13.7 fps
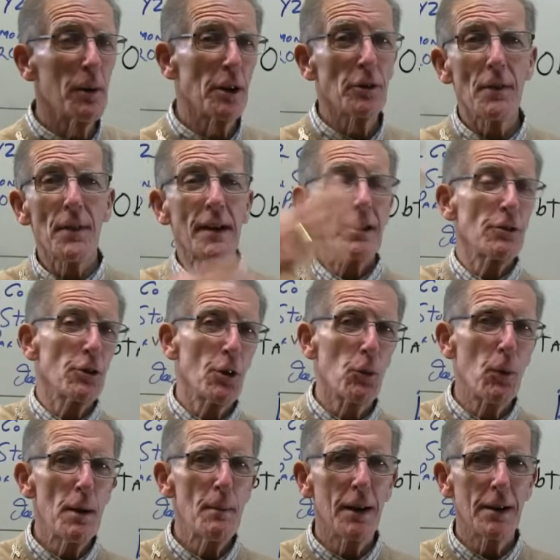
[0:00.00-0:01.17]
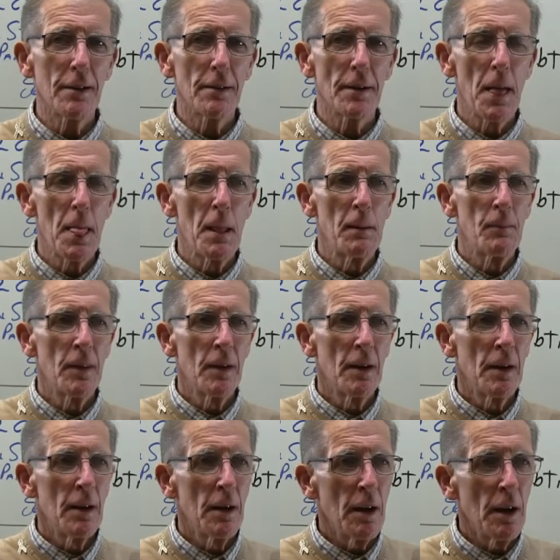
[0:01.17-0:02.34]
unless I think it's going to rebound.
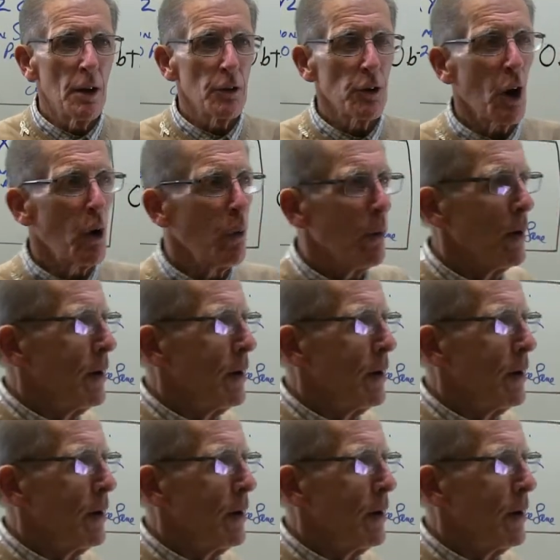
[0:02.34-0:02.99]
So